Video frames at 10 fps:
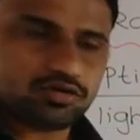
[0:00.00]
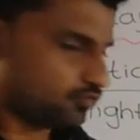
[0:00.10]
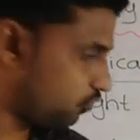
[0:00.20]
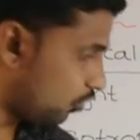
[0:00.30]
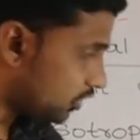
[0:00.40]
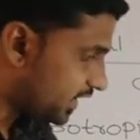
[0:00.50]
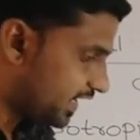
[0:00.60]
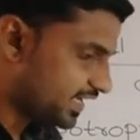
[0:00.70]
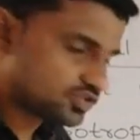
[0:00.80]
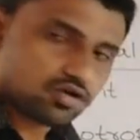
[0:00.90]
4
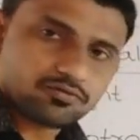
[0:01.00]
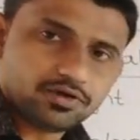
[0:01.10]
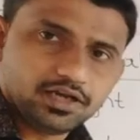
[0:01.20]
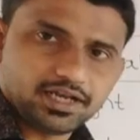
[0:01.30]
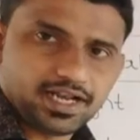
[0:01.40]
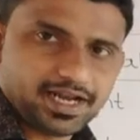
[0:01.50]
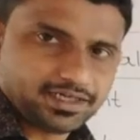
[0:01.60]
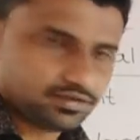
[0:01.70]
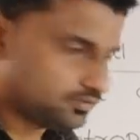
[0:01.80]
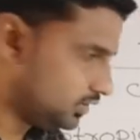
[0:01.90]
rays of
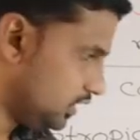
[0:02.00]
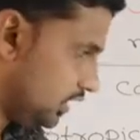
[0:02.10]
light.